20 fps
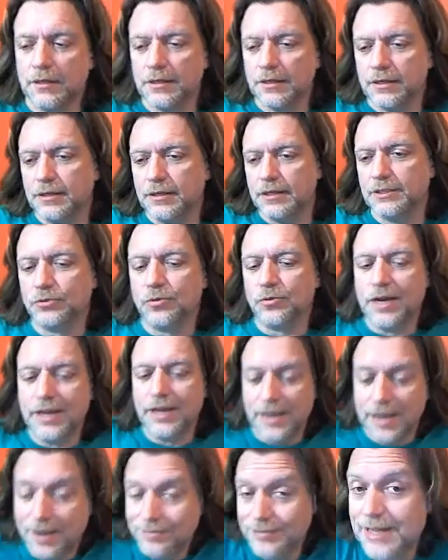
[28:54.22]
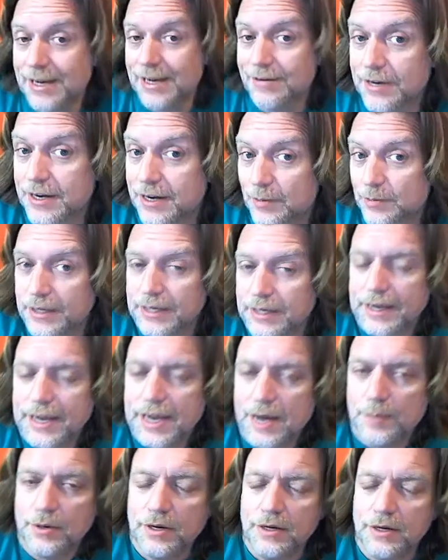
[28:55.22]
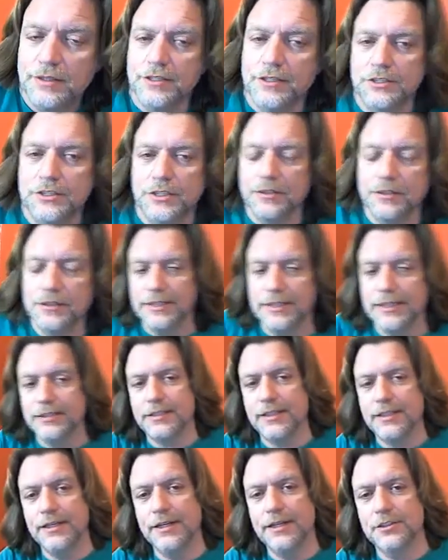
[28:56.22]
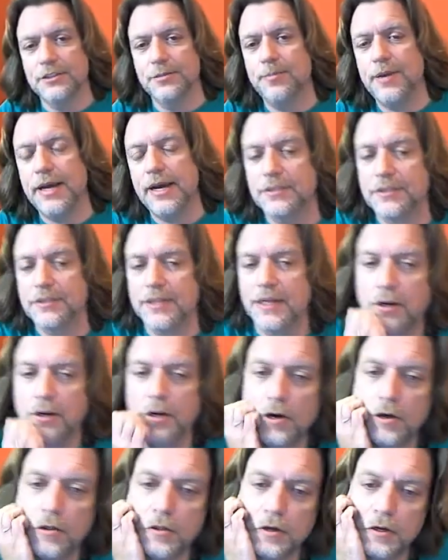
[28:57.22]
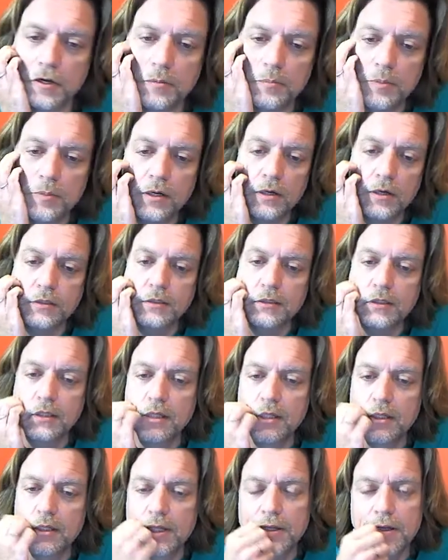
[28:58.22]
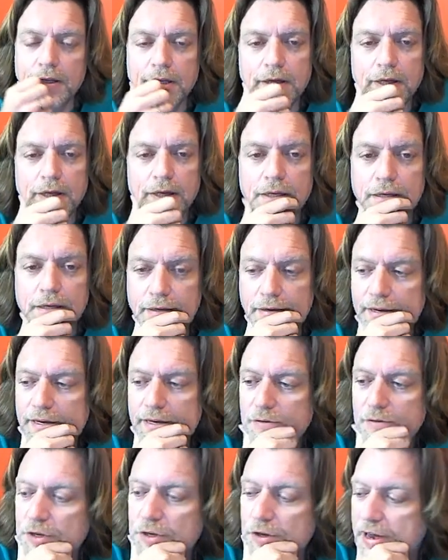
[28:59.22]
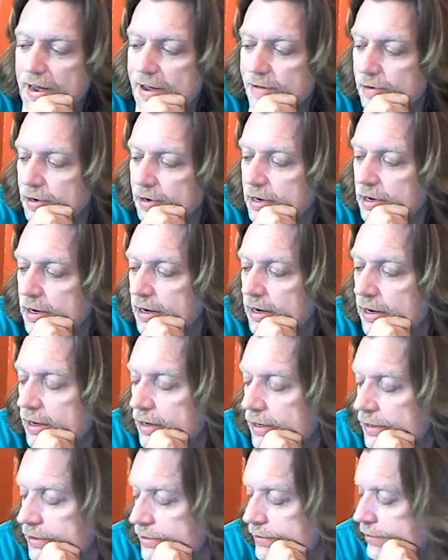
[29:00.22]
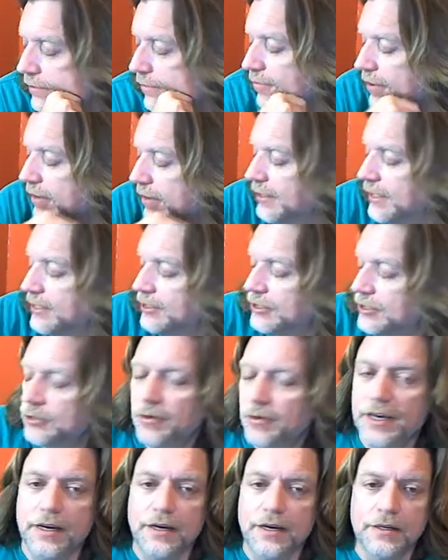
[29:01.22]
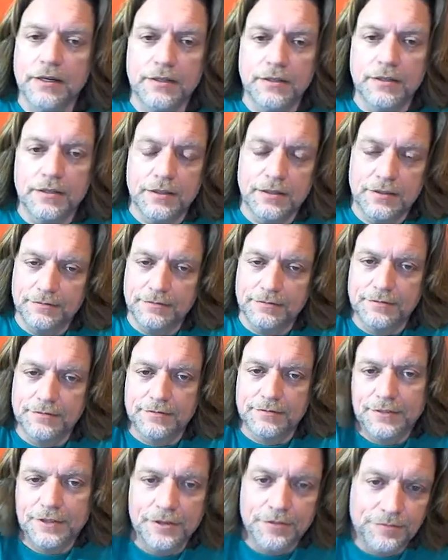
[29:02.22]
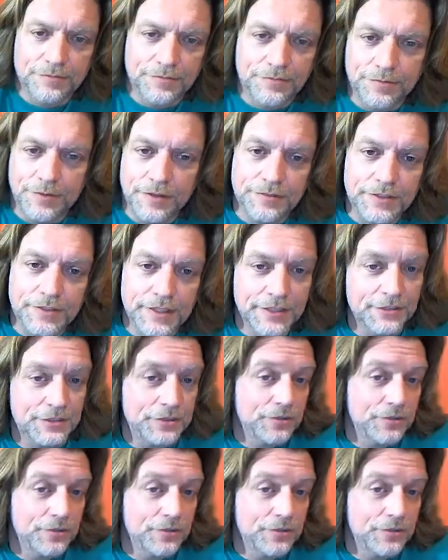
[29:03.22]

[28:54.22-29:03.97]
that's why you have to have a coupling cap on there so DC doesn't pass down all their components. And if you have a 50s twin or 50s